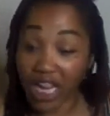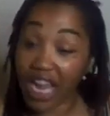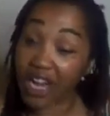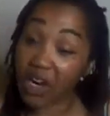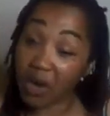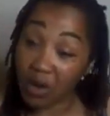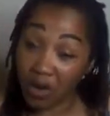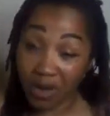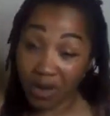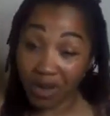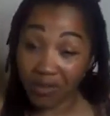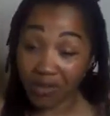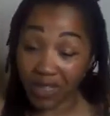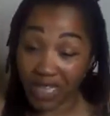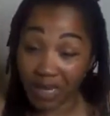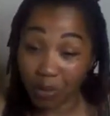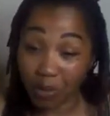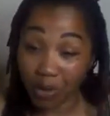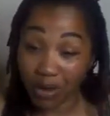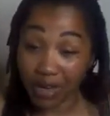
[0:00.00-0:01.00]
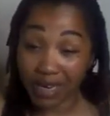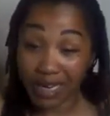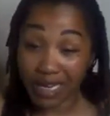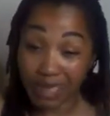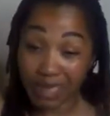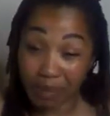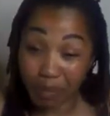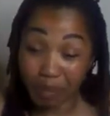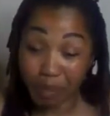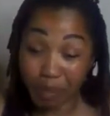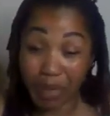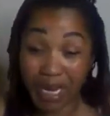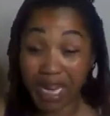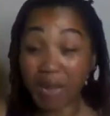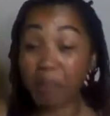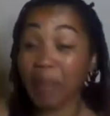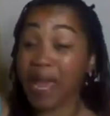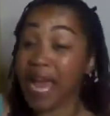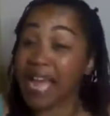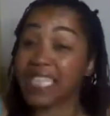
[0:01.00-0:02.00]
shadow of Libra is
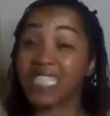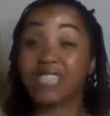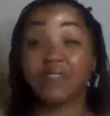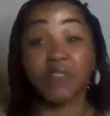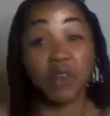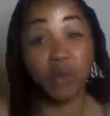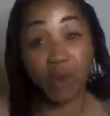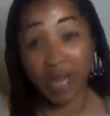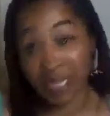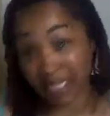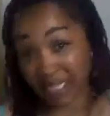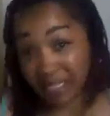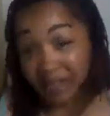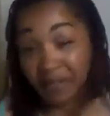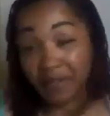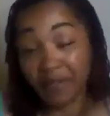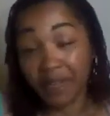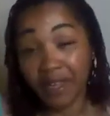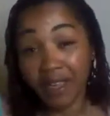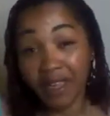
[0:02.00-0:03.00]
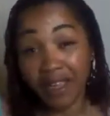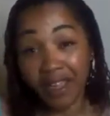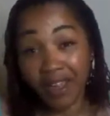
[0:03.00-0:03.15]
being passive aggressive.